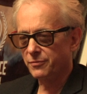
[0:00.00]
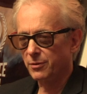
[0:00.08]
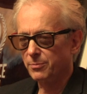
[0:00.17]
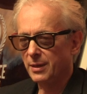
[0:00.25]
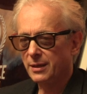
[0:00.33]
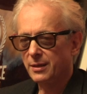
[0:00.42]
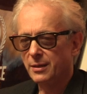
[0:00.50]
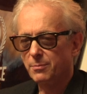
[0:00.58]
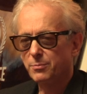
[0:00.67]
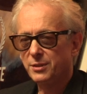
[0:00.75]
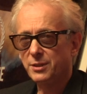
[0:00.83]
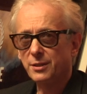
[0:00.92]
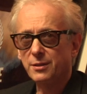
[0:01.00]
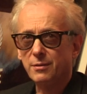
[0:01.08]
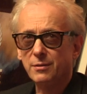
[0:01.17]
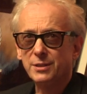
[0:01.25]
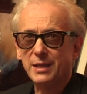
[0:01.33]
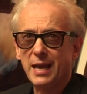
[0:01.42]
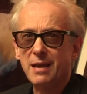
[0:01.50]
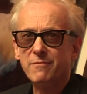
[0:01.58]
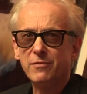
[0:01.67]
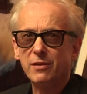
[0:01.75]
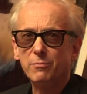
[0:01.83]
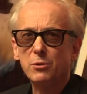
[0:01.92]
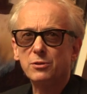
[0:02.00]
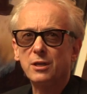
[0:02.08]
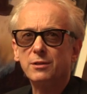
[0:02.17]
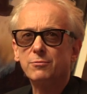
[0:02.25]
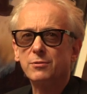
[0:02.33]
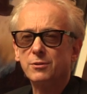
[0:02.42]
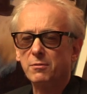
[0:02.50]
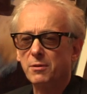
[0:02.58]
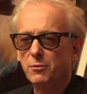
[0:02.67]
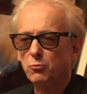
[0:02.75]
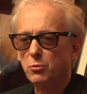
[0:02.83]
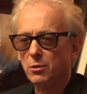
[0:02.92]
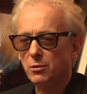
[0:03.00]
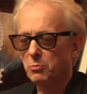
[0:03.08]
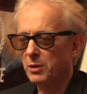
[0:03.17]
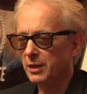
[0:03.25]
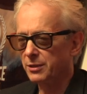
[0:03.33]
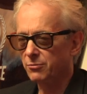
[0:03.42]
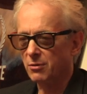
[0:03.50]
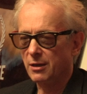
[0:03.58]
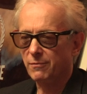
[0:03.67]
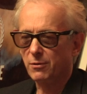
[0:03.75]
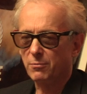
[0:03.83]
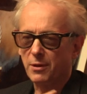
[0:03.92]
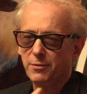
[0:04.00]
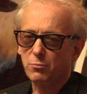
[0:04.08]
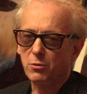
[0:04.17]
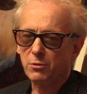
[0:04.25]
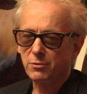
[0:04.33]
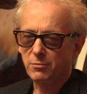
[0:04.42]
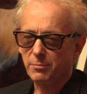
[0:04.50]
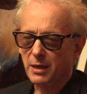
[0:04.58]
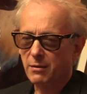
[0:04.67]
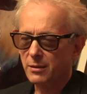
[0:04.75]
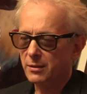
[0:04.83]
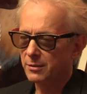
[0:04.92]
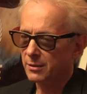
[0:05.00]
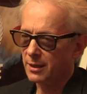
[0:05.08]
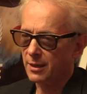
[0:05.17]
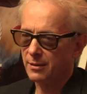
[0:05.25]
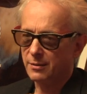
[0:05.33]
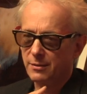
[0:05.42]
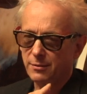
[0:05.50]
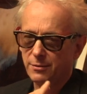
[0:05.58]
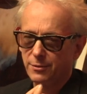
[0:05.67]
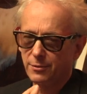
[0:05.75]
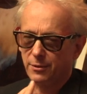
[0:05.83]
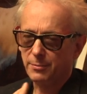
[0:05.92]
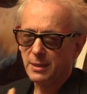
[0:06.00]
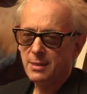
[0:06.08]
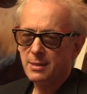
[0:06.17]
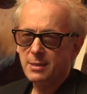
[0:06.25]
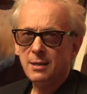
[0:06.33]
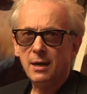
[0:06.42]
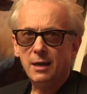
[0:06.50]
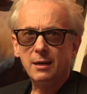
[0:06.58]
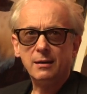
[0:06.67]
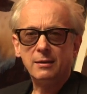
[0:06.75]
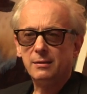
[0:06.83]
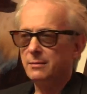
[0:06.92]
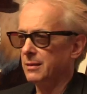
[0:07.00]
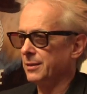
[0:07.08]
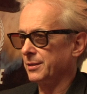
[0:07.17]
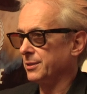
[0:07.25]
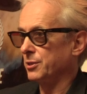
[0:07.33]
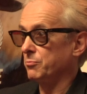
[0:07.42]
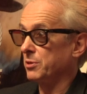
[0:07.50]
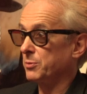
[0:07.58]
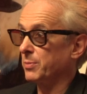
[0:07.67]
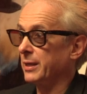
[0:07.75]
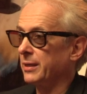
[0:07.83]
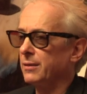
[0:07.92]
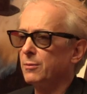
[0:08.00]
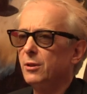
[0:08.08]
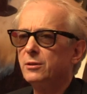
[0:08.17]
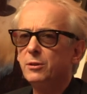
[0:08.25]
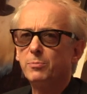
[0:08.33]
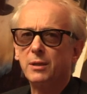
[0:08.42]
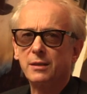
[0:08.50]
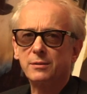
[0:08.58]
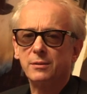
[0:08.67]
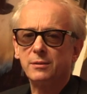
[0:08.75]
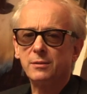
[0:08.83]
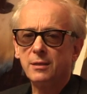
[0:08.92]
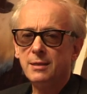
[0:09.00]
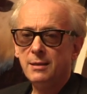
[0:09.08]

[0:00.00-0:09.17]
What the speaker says: filmmaking in particular is the envy of most countries around the world. And when I travel around the world to America, to Canada, to Europe, and I see what's playing in the multiplexes,